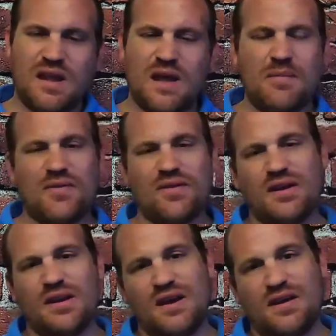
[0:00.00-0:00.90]
I'm not
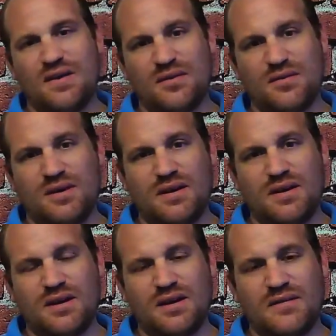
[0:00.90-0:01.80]
thinking 93
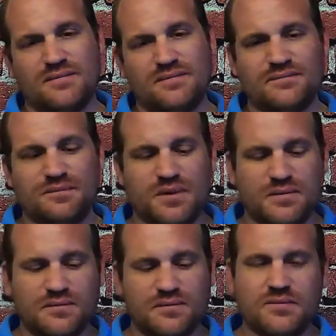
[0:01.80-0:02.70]
rated yet,
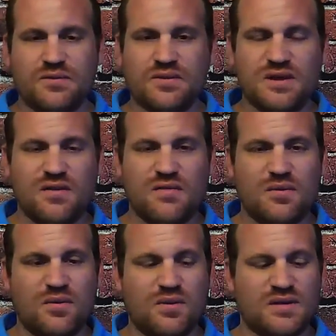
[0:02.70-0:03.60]
but we'll see how
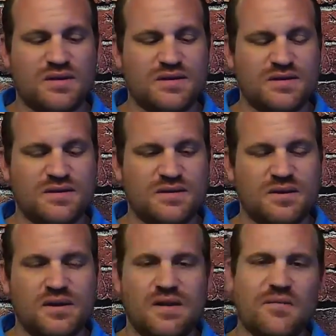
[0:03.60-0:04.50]
it progresses.
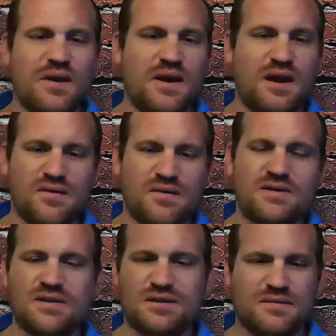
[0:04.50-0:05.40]
Right now
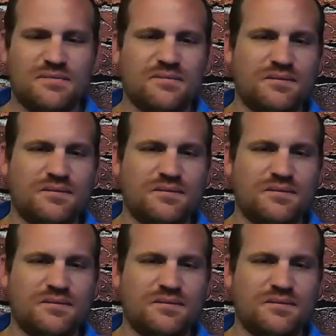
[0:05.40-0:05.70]
it's just